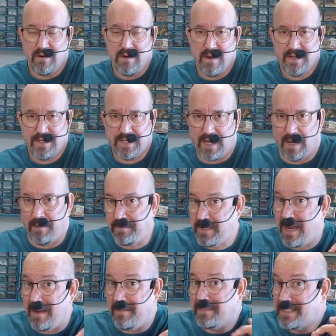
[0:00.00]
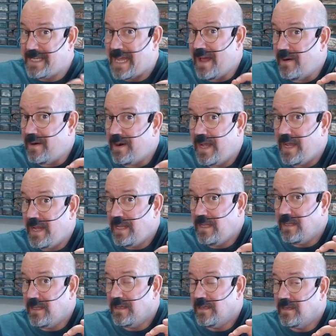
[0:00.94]
Sometimes
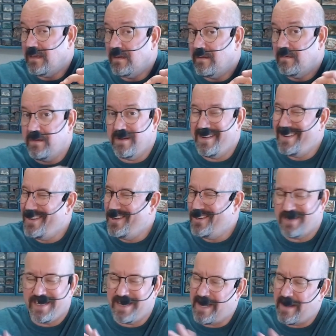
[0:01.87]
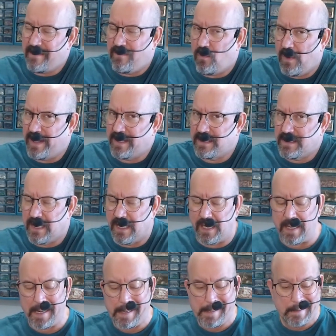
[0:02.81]
Saturday, usually never
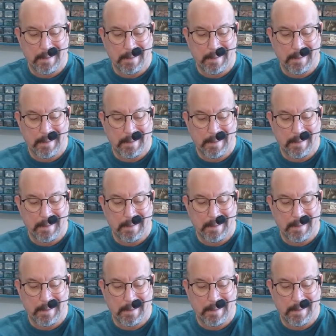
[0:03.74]
Wednesday,